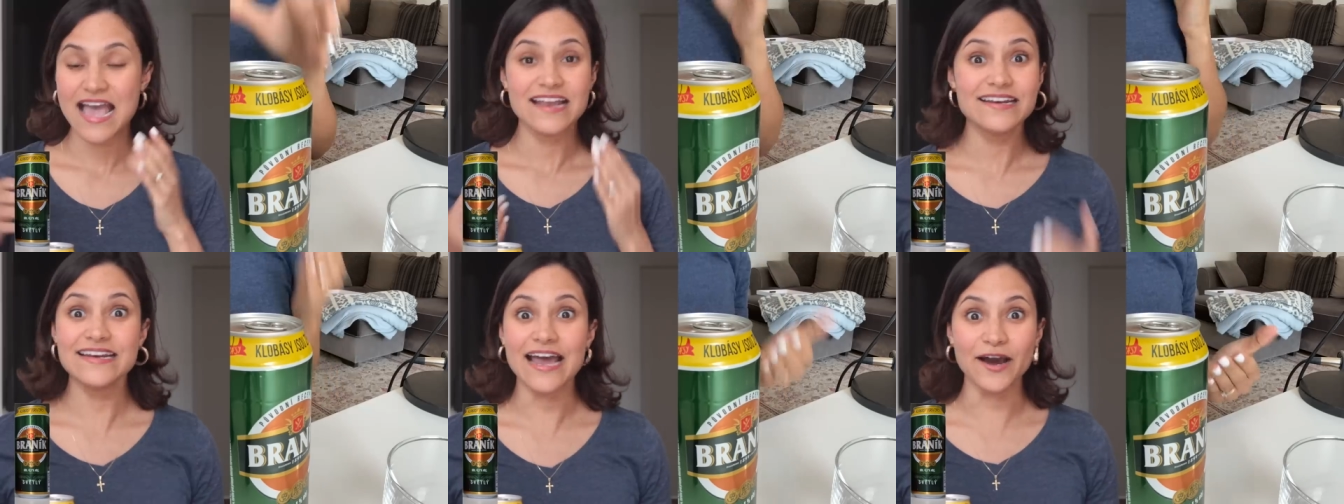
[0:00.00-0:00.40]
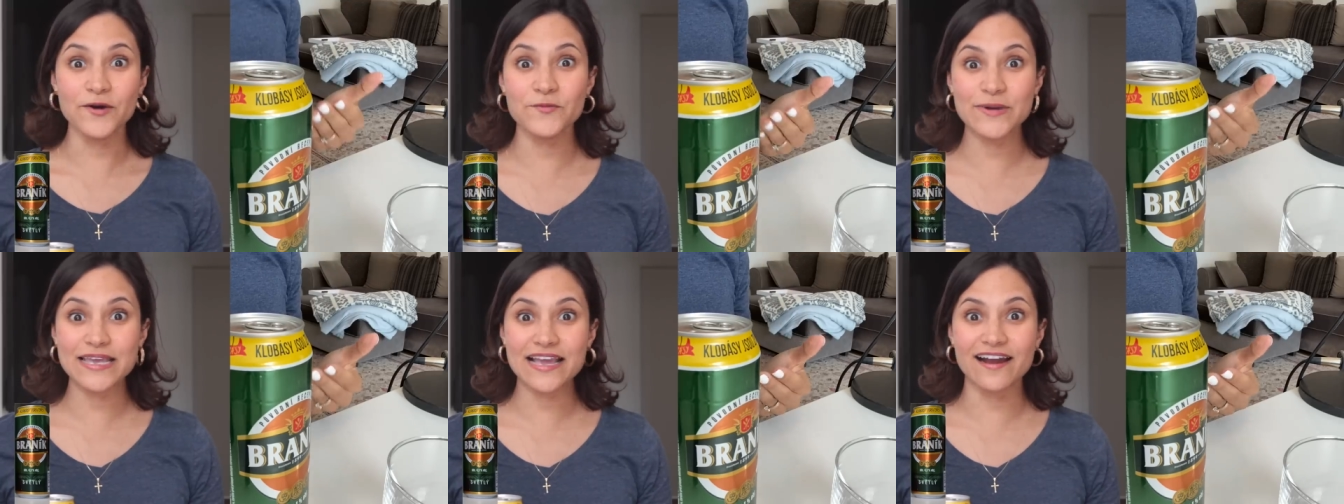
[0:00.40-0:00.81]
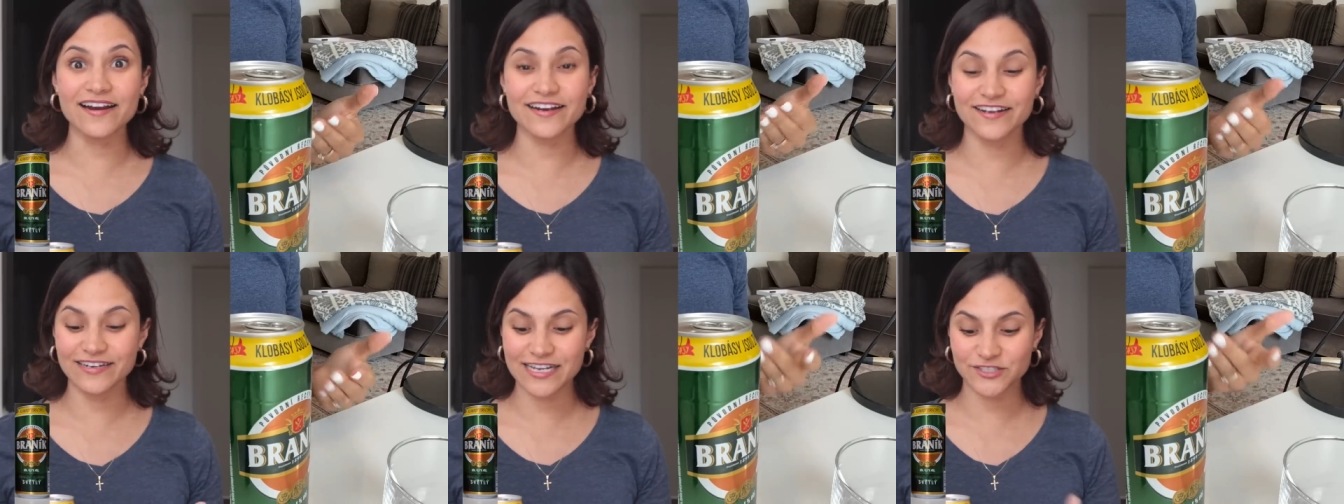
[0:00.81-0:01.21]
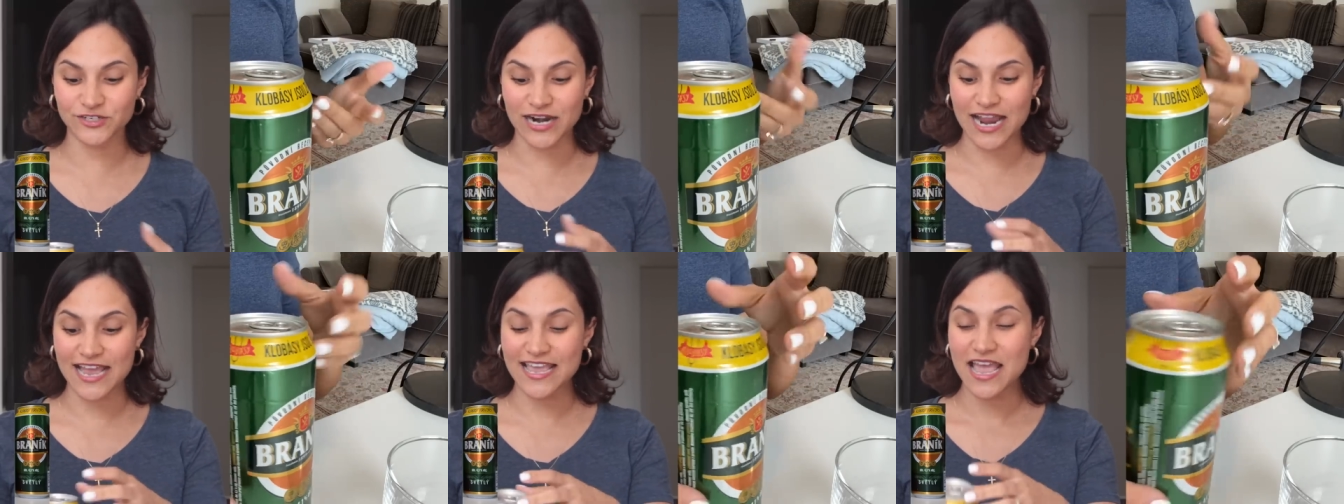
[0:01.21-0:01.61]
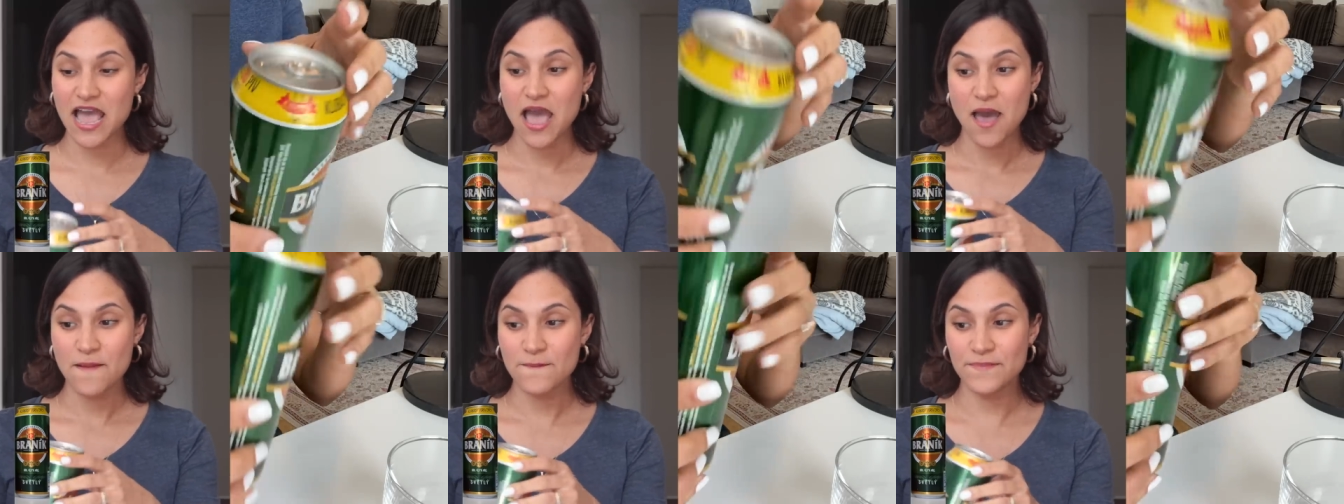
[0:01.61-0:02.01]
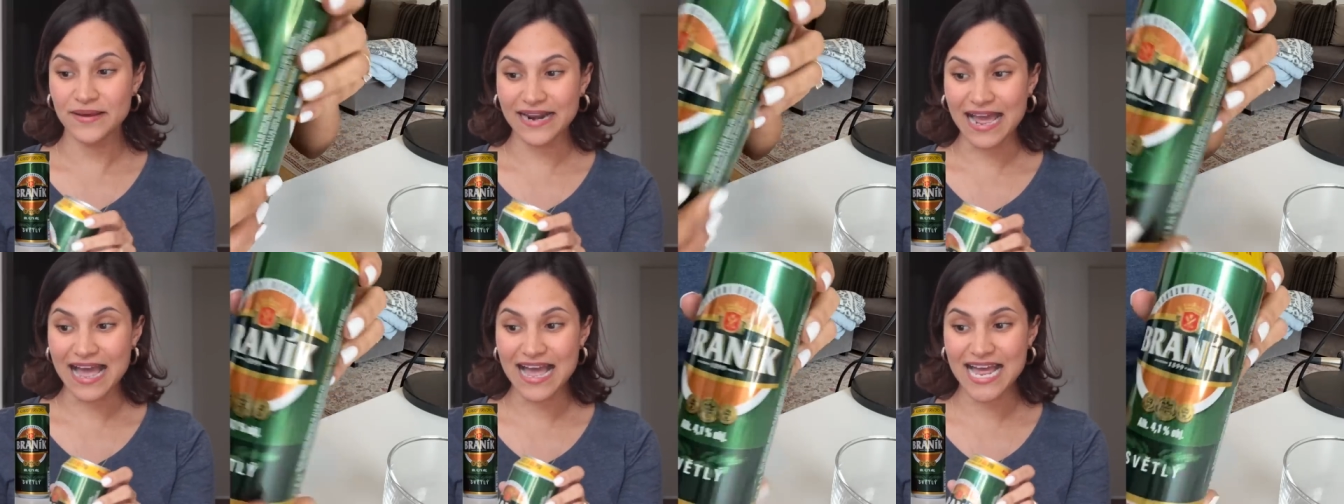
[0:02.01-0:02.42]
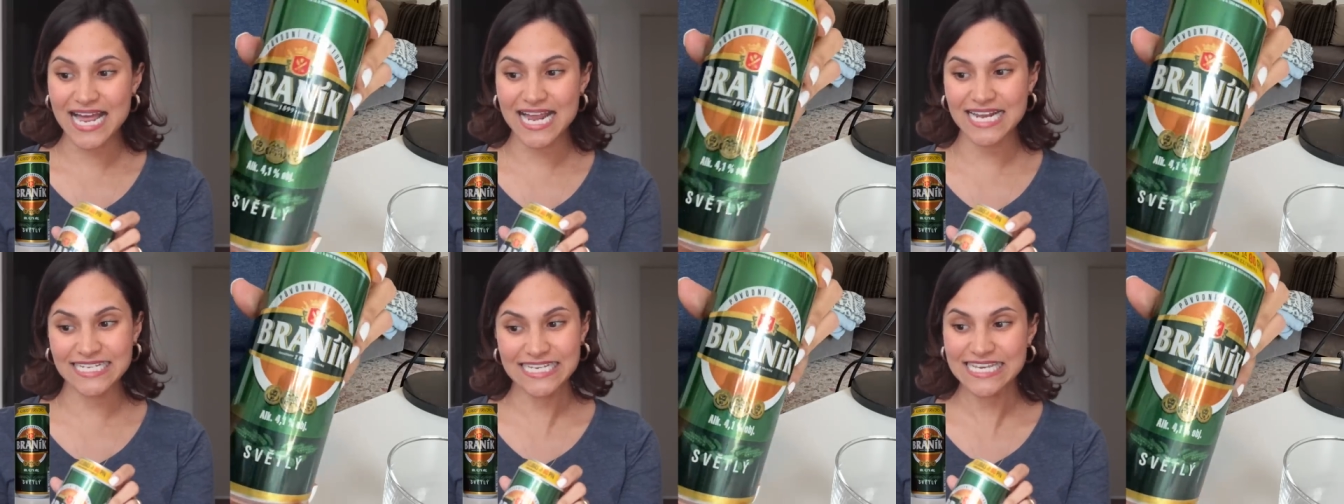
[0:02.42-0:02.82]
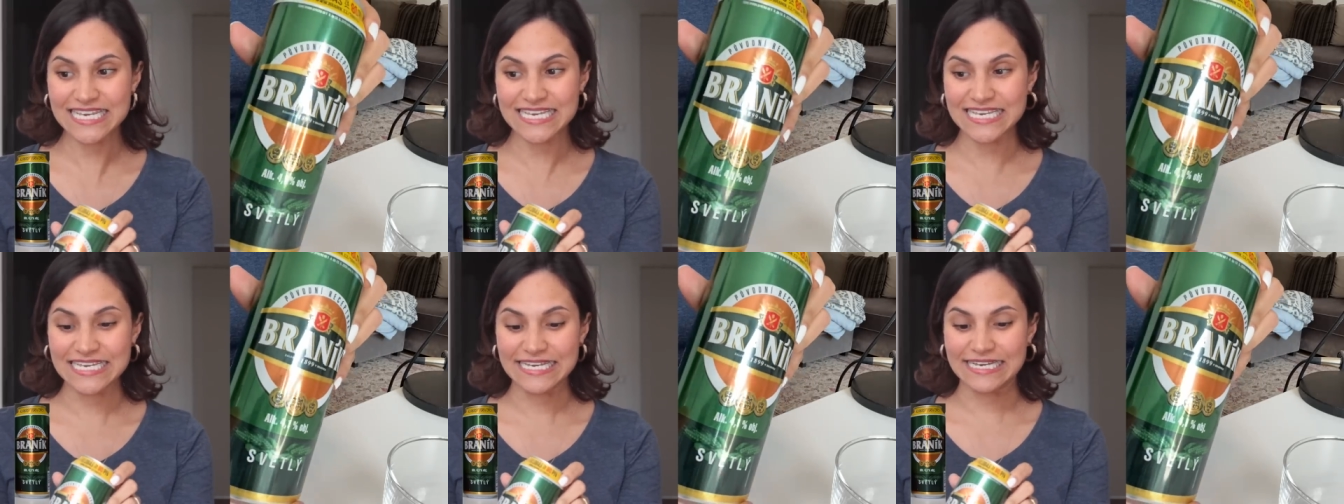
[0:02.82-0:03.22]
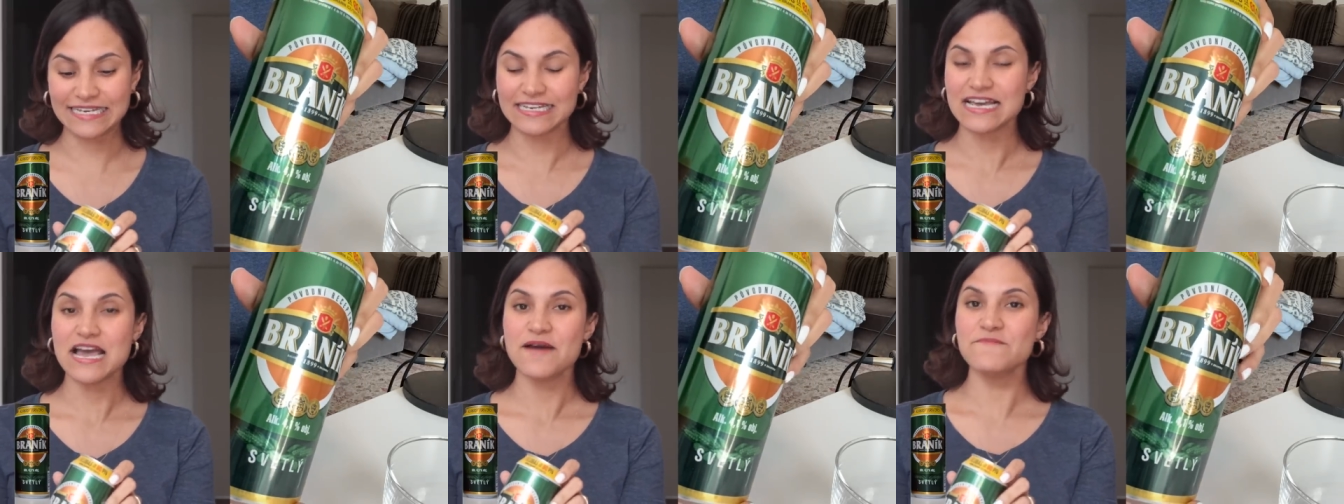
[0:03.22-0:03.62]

Now we are gonna try Braník.